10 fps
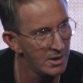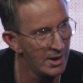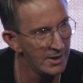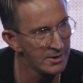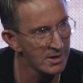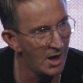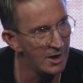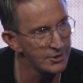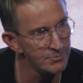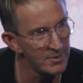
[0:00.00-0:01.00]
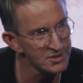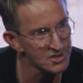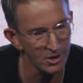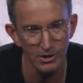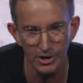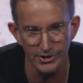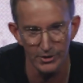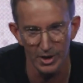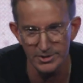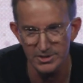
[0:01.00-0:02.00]
And God, you've been so good
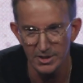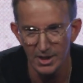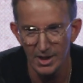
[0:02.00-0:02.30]
to us.